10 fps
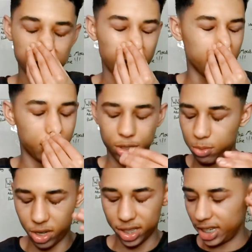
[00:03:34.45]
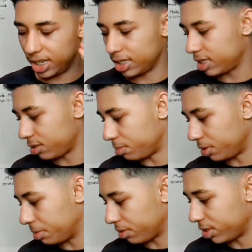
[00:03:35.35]
That's just one thing that come
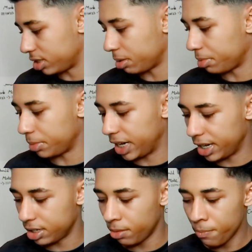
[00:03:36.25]
up off the top of my head.